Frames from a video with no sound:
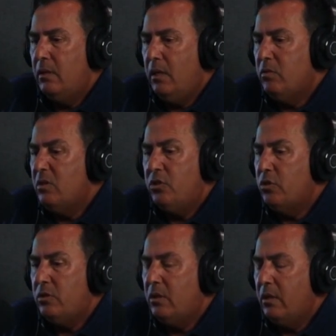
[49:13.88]
It was
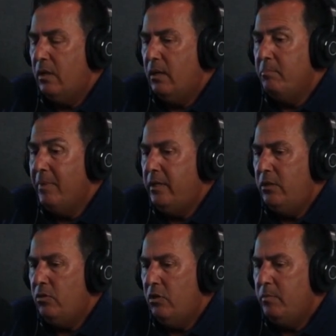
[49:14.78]
just a money
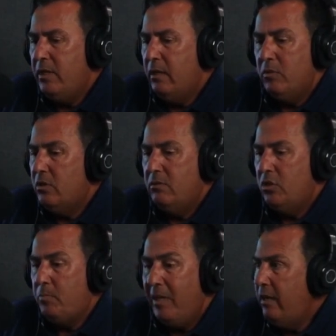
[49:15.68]
tournament that I was
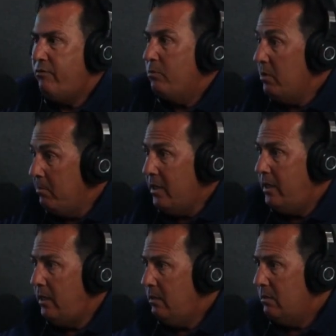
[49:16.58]
just playing for the
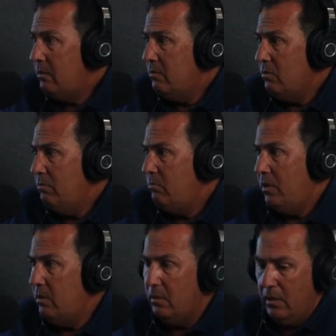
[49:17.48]
money
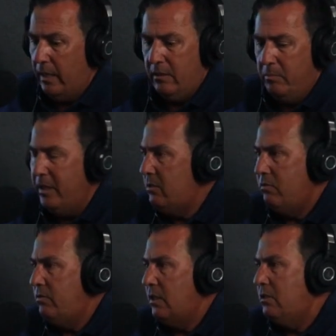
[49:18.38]
within the
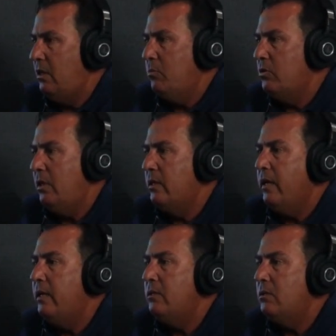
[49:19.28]
best 16 Brazilian
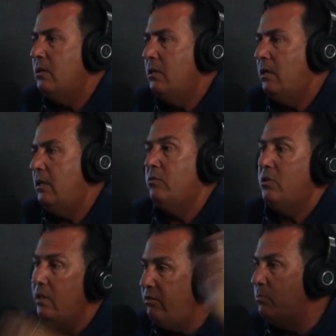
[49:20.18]
guys. And I was
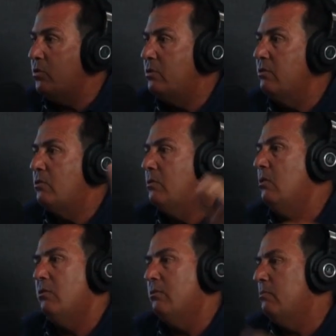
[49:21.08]
leaving Brazil to
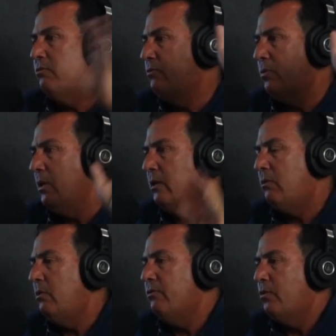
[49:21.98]
go for like
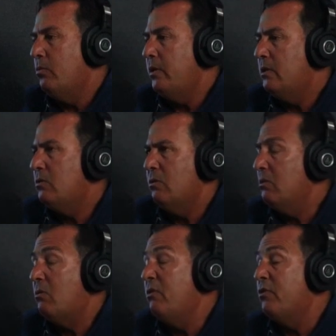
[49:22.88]
3 or 4 weeks or
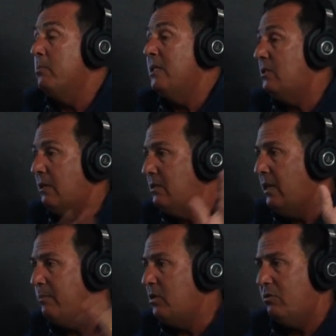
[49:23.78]
3 or 4 months
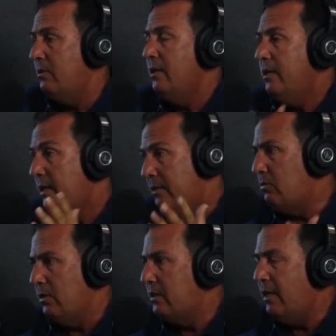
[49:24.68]
outside because
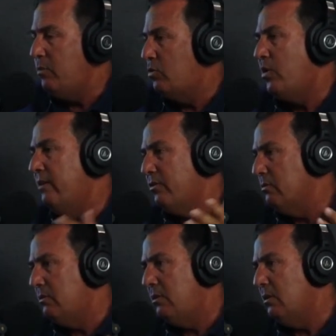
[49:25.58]
during that time we traveled,
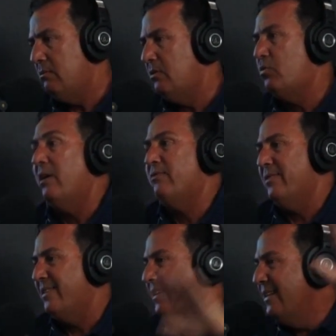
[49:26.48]
we traveled